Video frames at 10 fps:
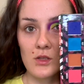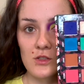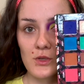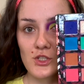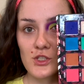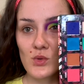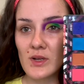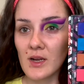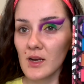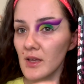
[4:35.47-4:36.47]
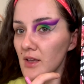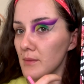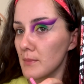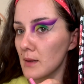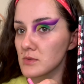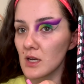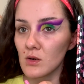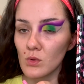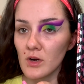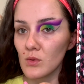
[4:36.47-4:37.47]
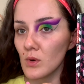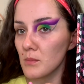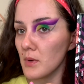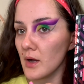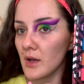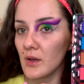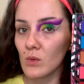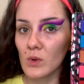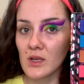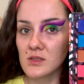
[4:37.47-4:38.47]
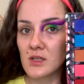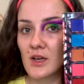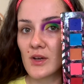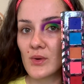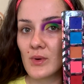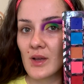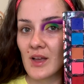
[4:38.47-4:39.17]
So I just quickly mapped out where I want my wing to go,